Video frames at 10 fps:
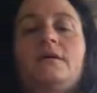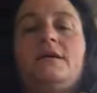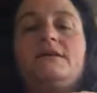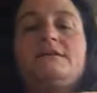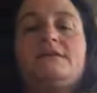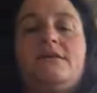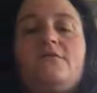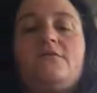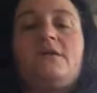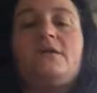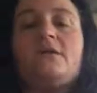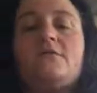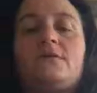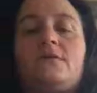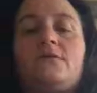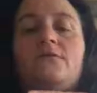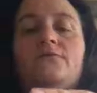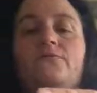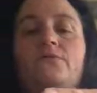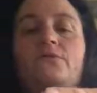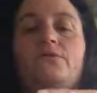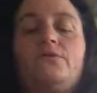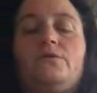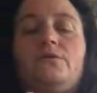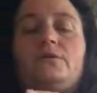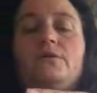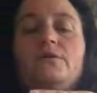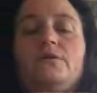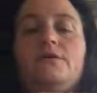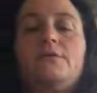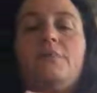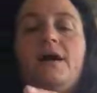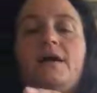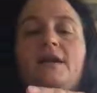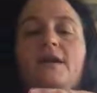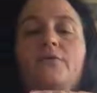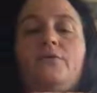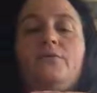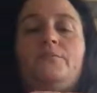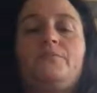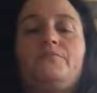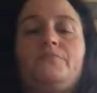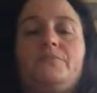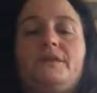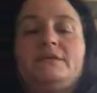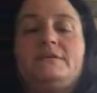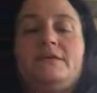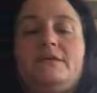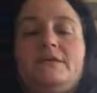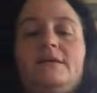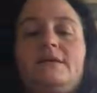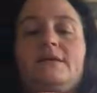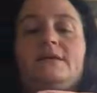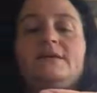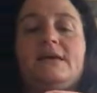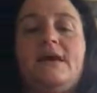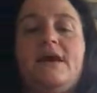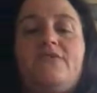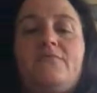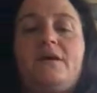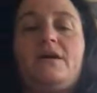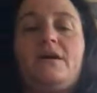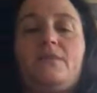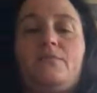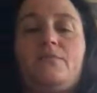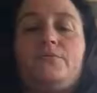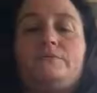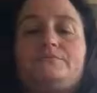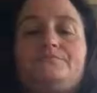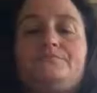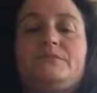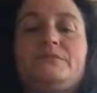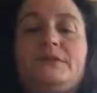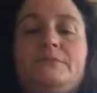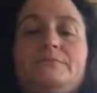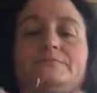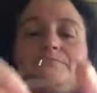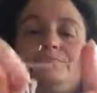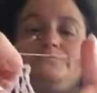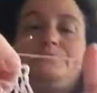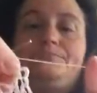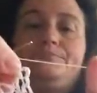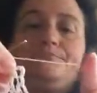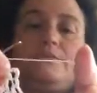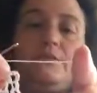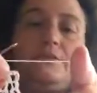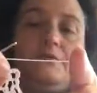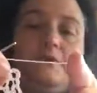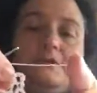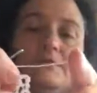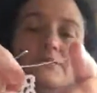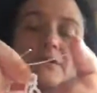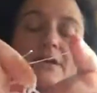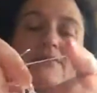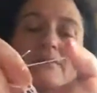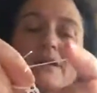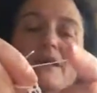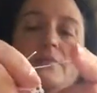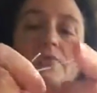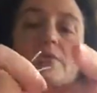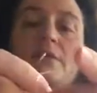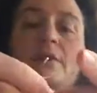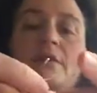instead of being like a full pineapple, it's a half pineapple. See, you can see the little half pineapple.